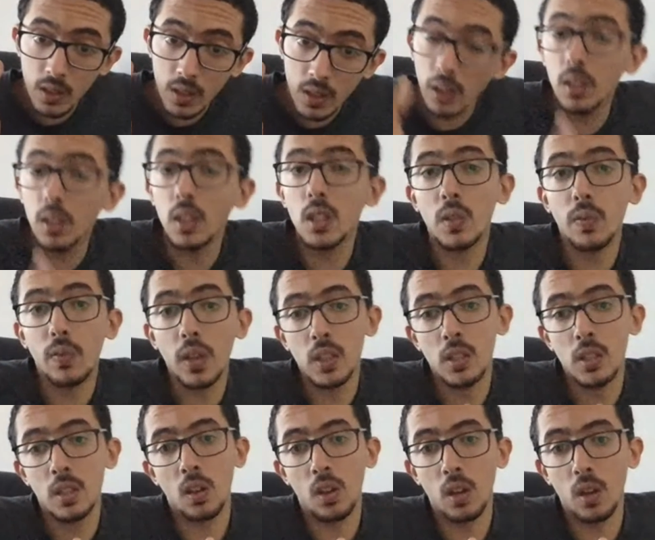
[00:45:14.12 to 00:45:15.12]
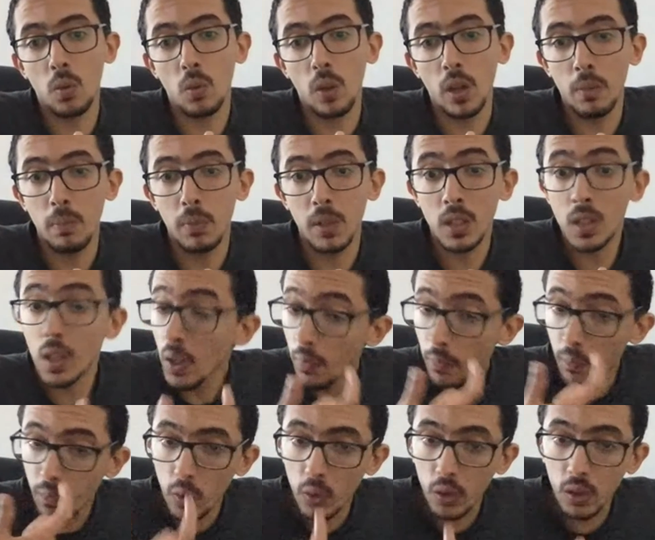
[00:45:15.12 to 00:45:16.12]
satisfies the requirements.
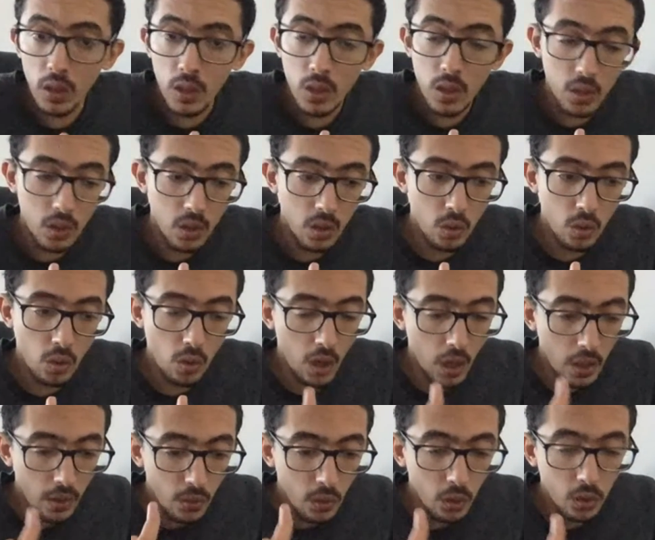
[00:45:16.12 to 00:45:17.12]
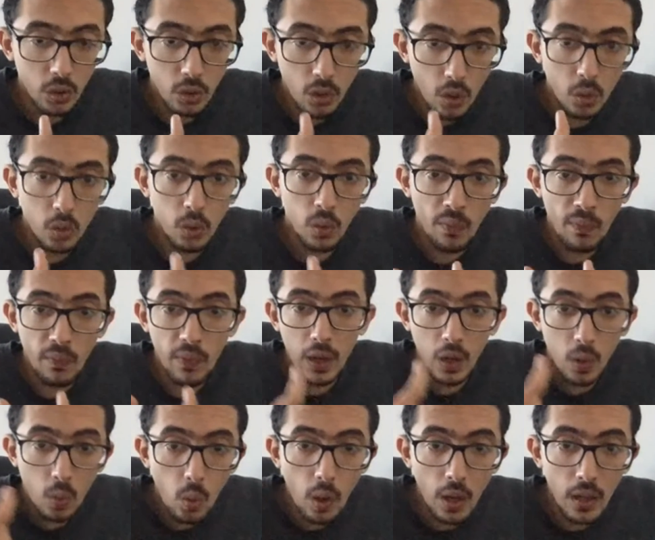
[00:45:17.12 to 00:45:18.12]
For this, you cannot know the
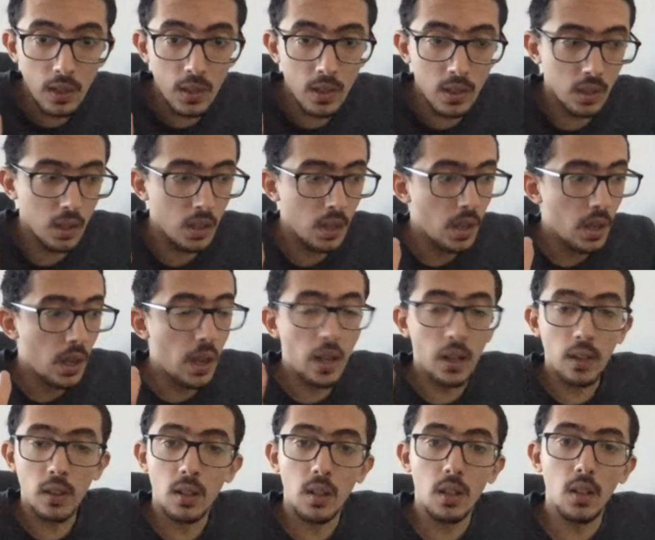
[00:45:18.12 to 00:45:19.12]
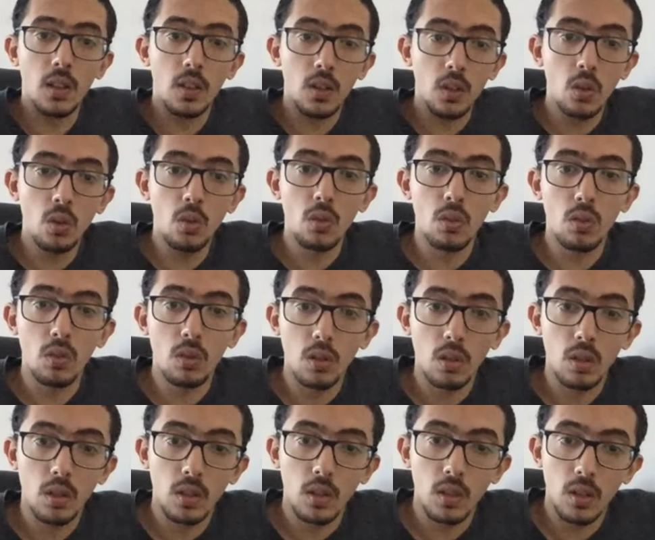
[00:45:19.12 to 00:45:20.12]
fake ones until
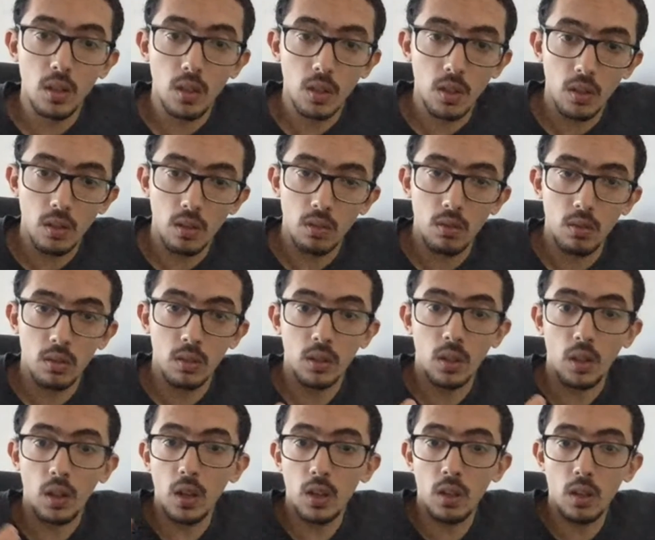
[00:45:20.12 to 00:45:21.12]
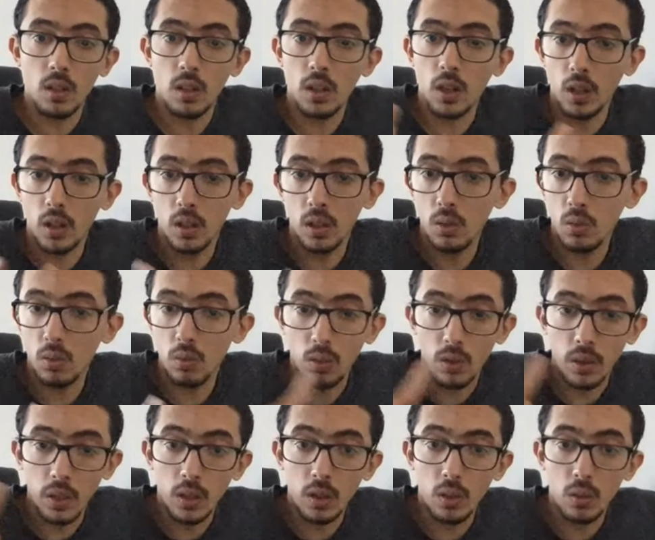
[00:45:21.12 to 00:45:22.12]
you try, like you
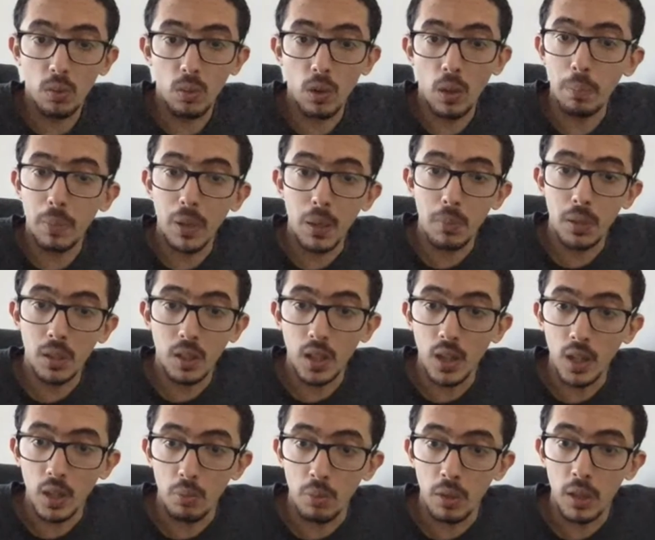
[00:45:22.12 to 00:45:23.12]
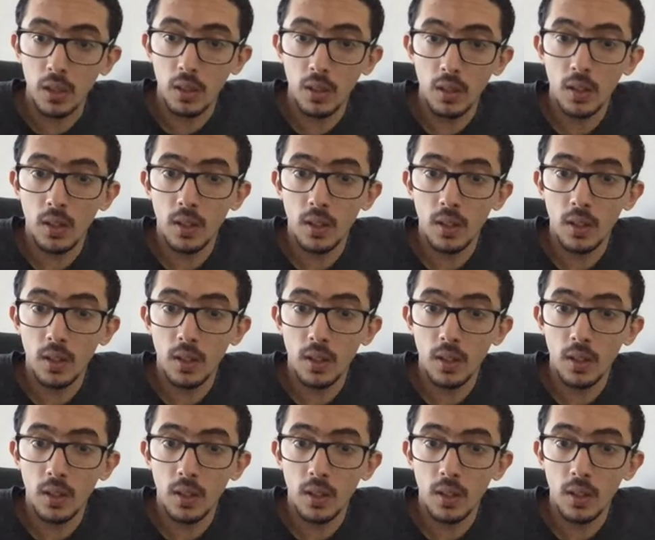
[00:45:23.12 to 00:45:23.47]
connect to a payment gateway.